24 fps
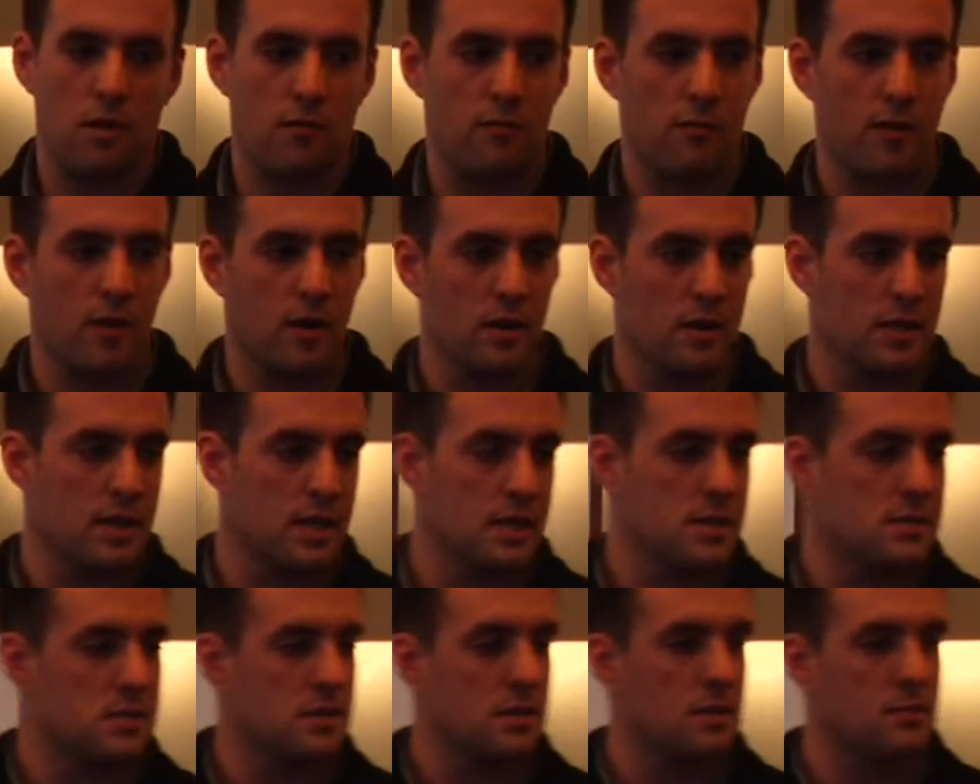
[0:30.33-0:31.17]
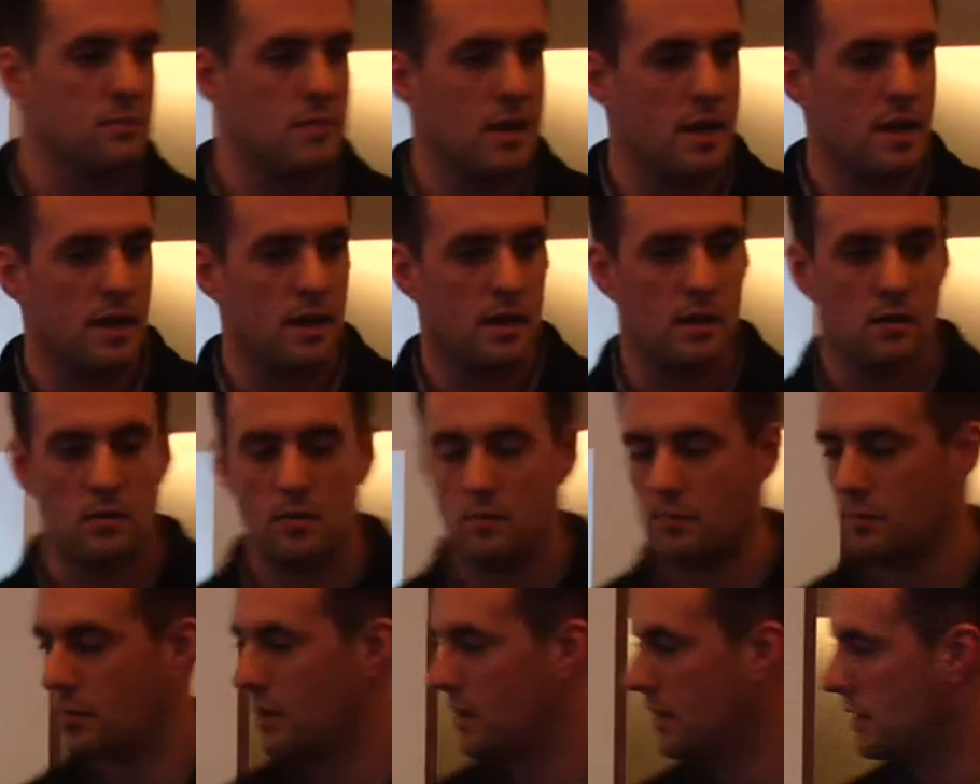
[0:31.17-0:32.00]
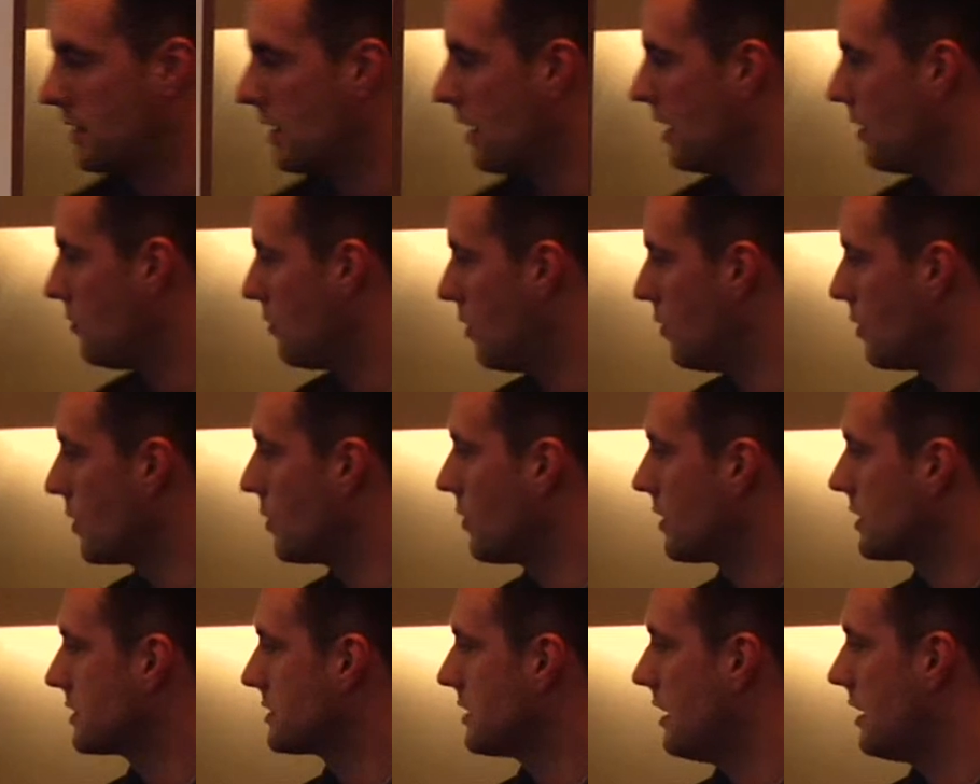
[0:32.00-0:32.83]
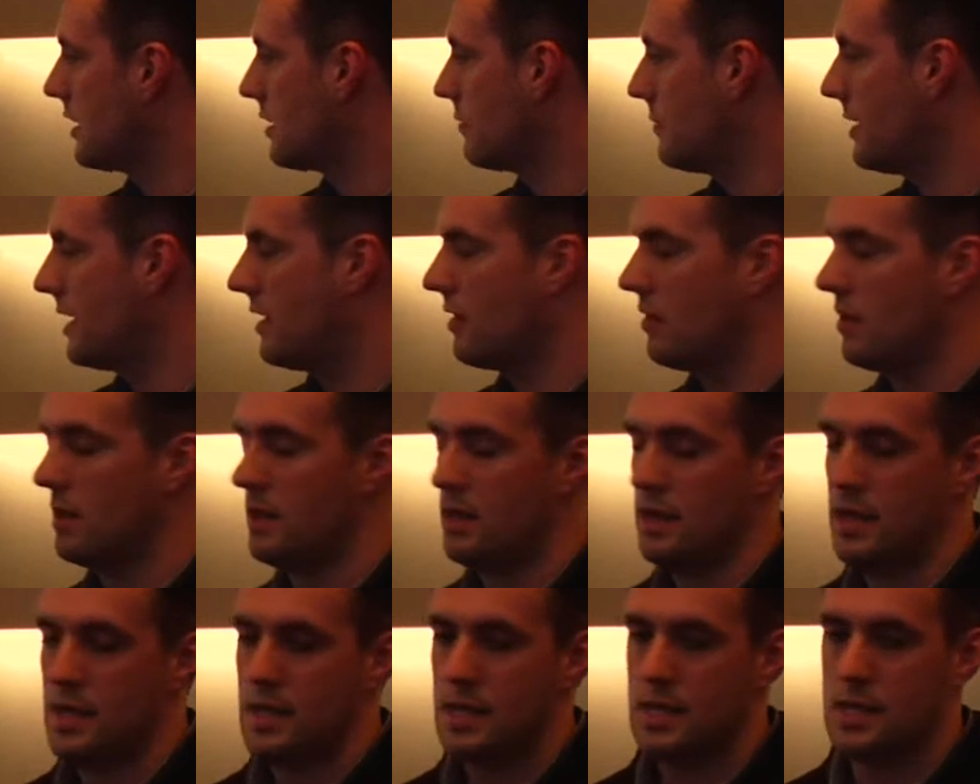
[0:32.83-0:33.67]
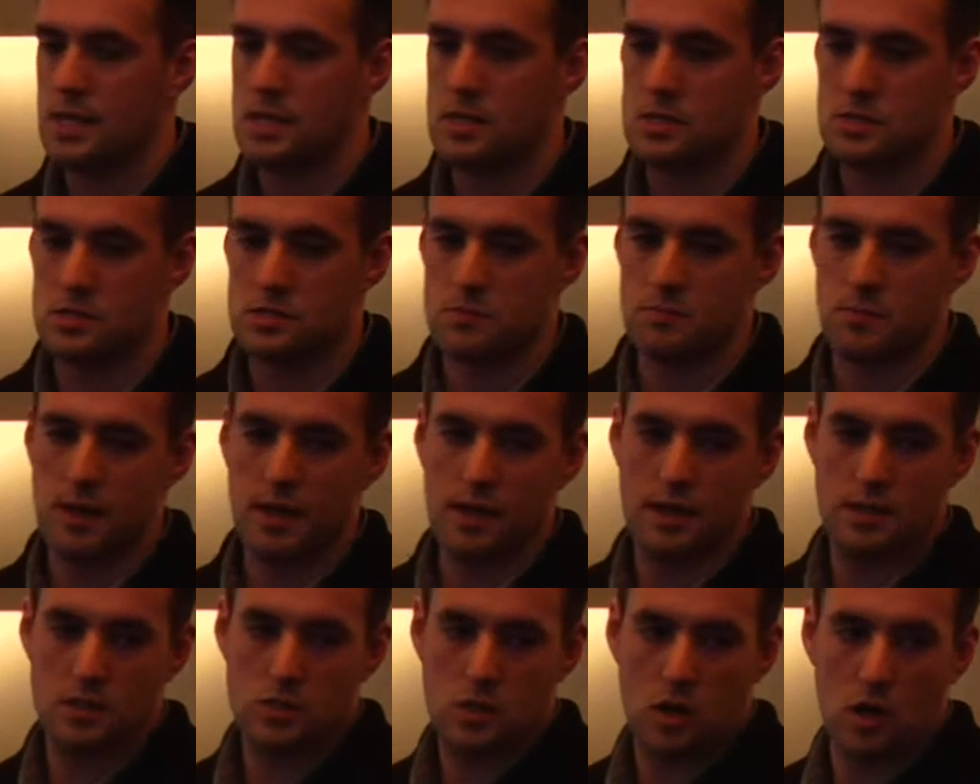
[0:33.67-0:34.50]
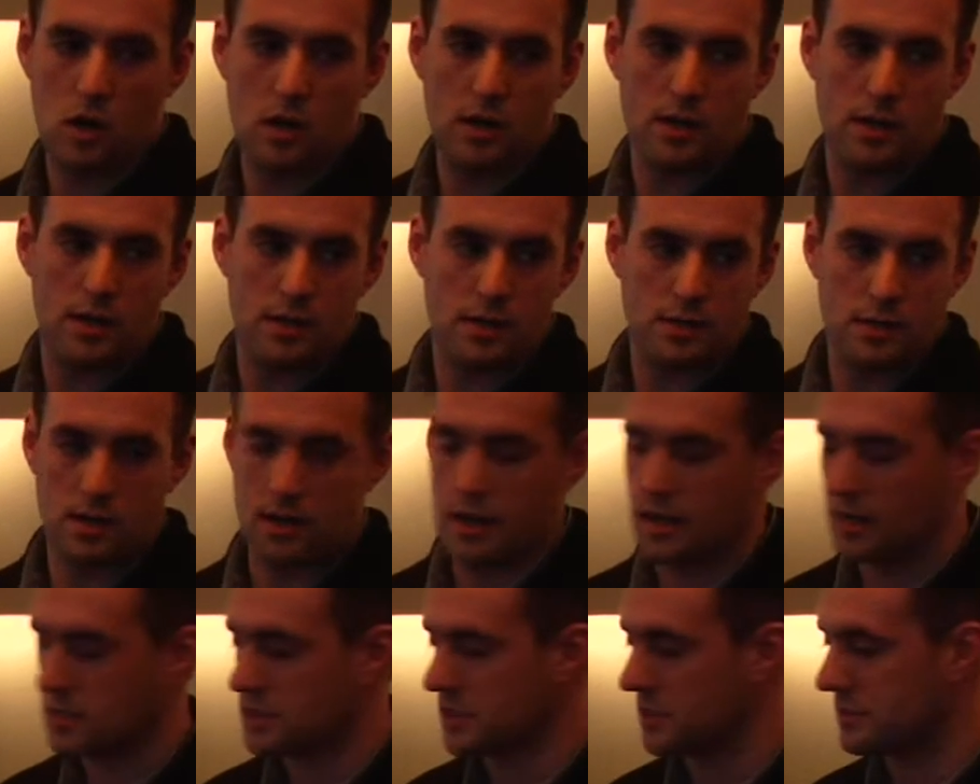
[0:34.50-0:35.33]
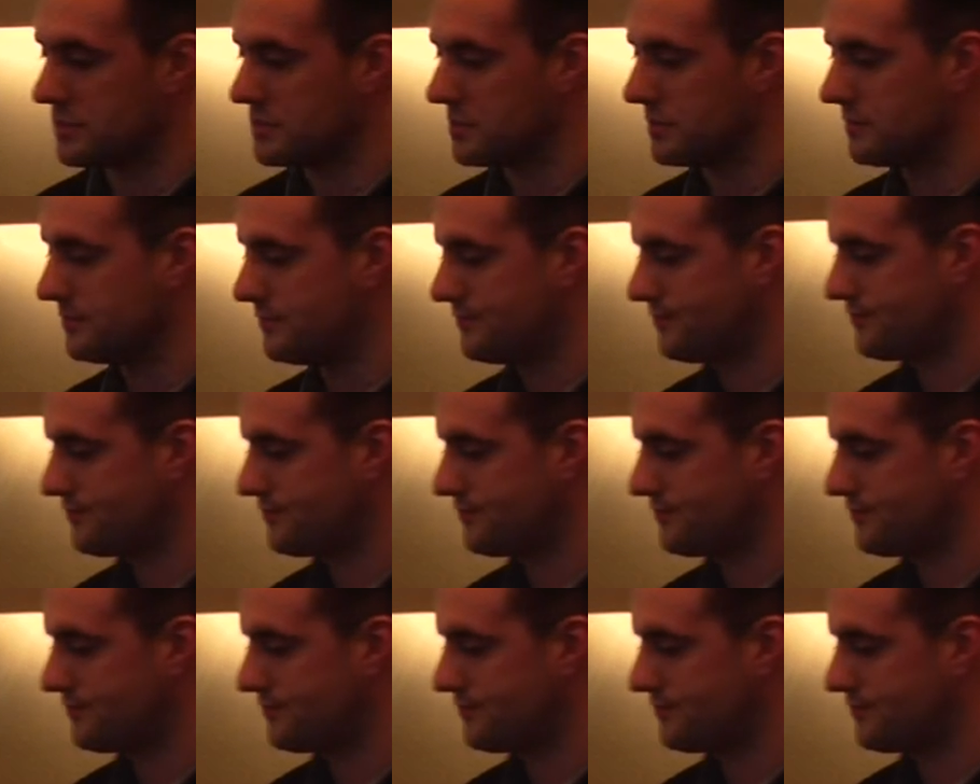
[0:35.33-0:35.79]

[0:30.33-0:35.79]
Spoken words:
are fairly easy to make, but what we want to talk about is making targeted connections.